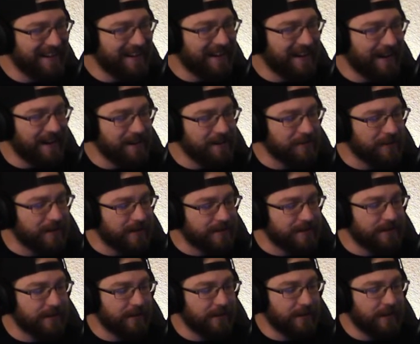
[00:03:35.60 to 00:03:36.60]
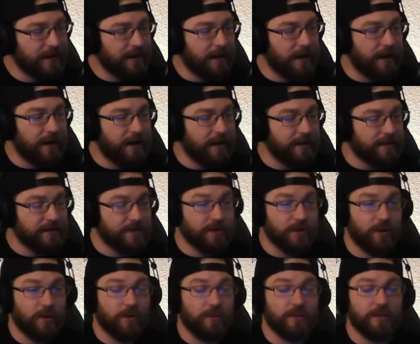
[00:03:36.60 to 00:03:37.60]
Anyways, uh,
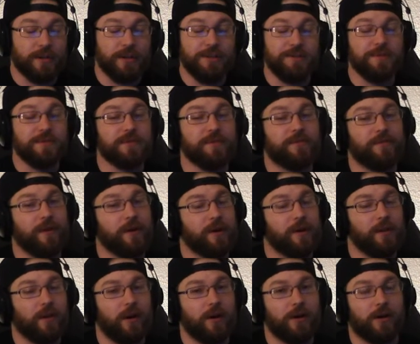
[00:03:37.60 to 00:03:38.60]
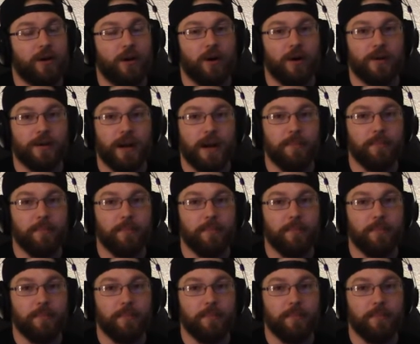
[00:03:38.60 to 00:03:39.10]
so this is a very long card.